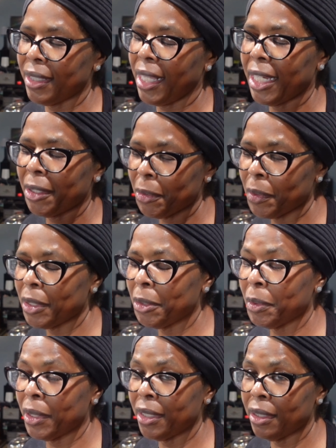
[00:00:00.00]
like ooey
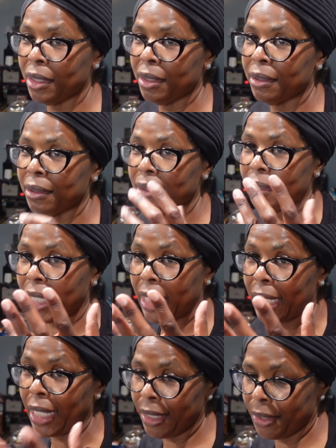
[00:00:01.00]
gooey cookies
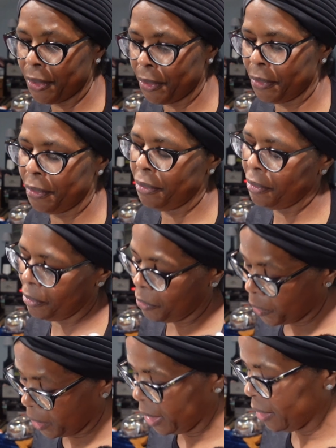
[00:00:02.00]
like I do
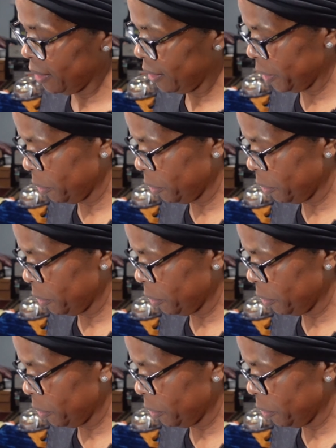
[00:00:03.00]
when they're